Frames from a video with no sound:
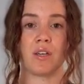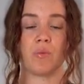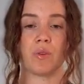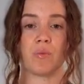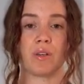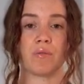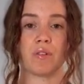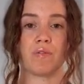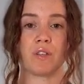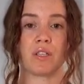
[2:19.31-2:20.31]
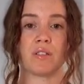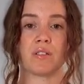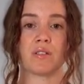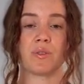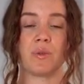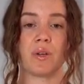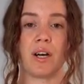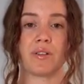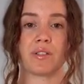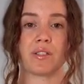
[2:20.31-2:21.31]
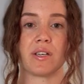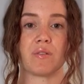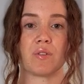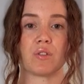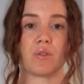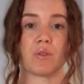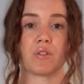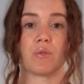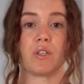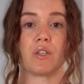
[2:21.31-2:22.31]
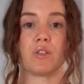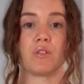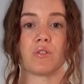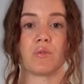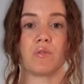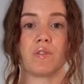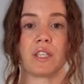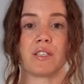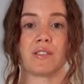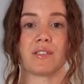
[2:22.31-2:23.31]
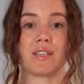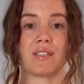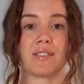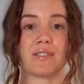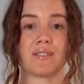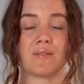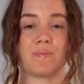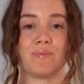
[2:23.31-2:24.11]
with one of the fingers on either side of the shoulders, or you can use all fingers like this.